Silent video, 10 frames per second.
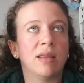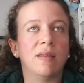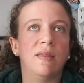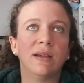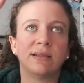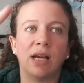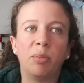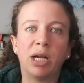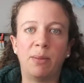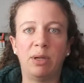this
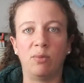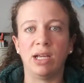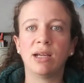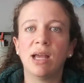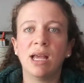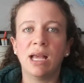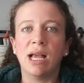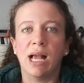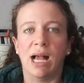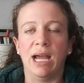upcoming week,
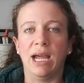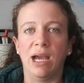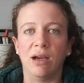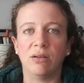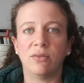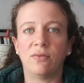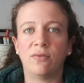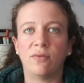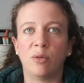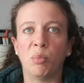I have
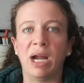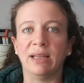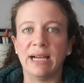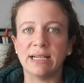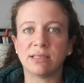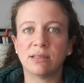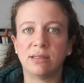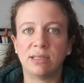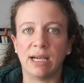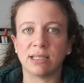my
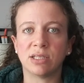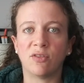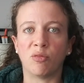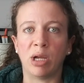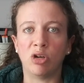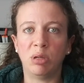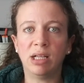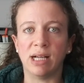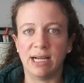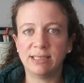last test for my OB
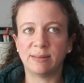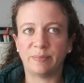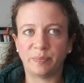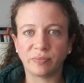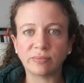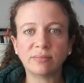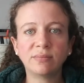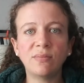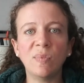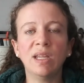class,
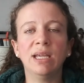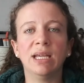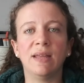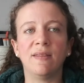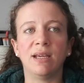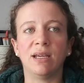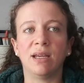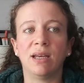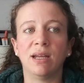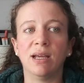and
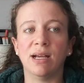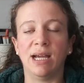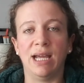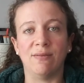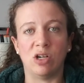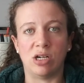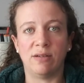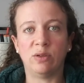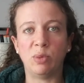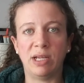then I have
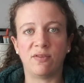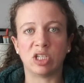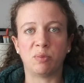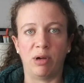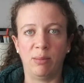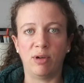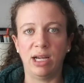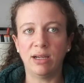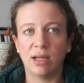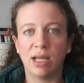off a week for spring break,